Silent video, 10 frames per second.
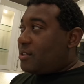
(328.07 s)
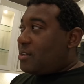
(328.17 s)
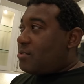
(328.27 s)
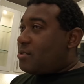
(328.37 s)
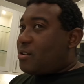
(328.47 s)

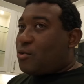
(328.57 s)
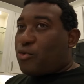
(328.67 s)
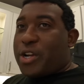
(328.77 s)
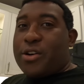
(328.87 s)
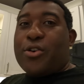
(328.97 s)
Girl uh, called
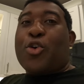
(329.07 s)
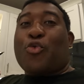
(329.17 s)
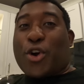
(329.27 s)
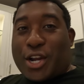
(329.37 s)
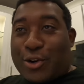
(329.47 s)
oh, real.
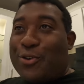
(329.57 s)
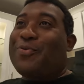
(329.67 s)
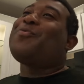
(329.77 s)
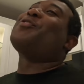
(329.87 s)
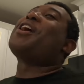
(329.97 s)
real,
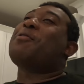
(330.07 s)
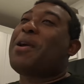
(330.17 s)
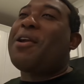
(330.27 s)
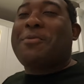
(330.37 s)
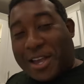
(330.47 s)
Thank you,
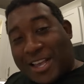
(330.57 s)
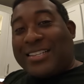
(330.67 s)
babe.